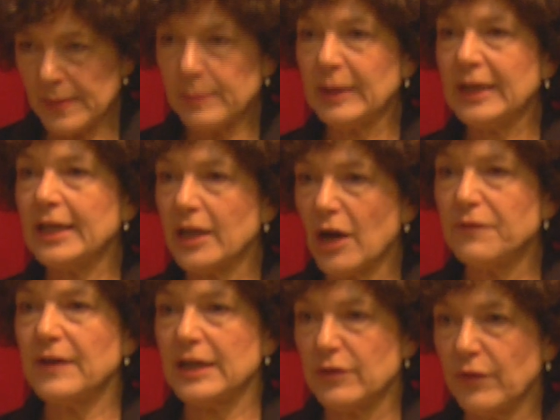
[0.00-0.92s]
In the beginning, I
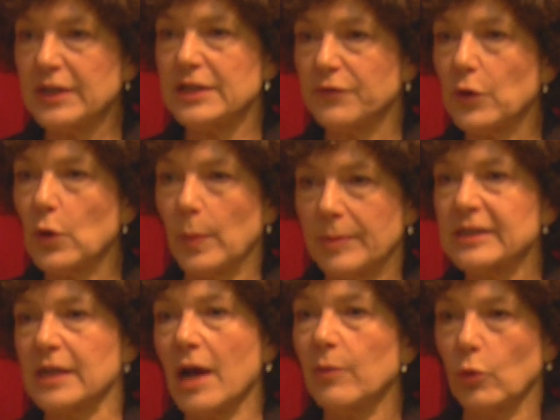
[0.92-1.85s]
found it very difficult
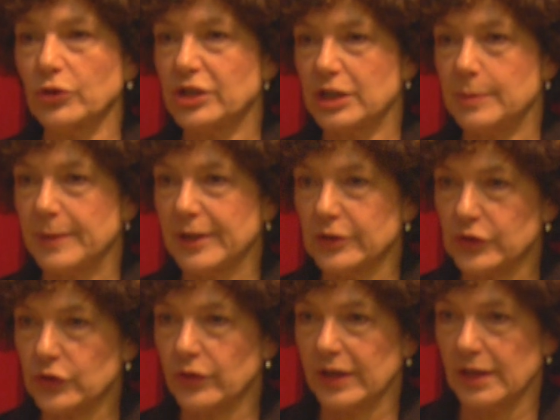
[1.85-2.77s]
because I wanted to be on
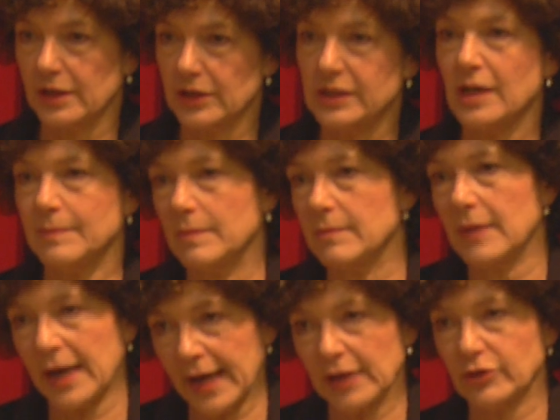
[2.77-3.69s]
screen, because I'm
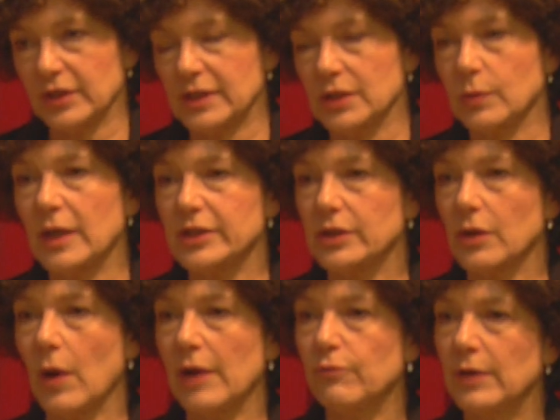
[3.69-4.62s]
an actress as well,
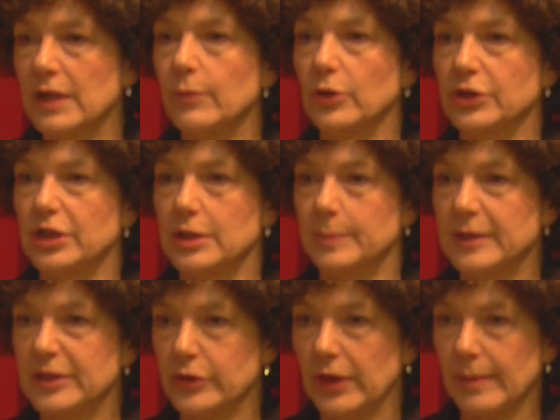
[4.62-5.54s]
so I really wanted to
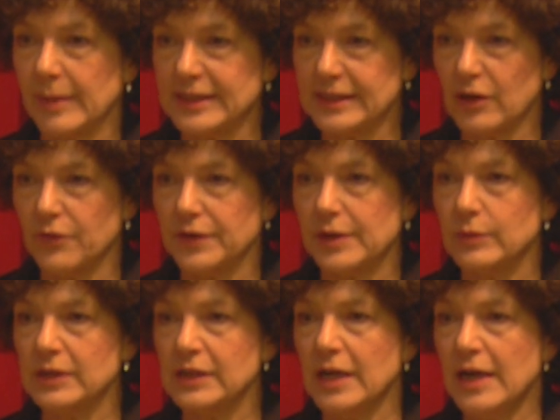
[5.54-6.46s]
be doing it myself, and it
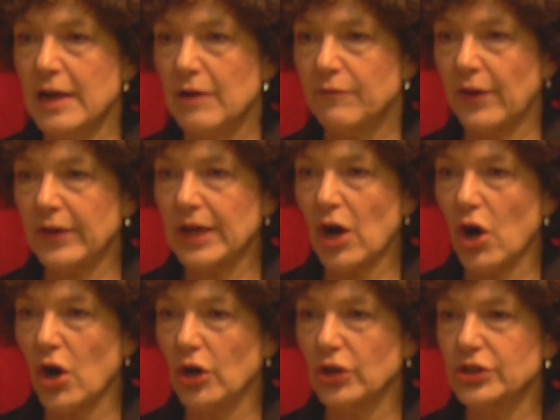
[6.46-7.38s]
was very
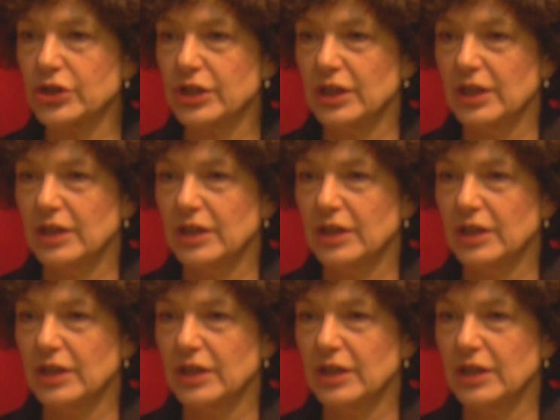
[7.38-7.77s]
hard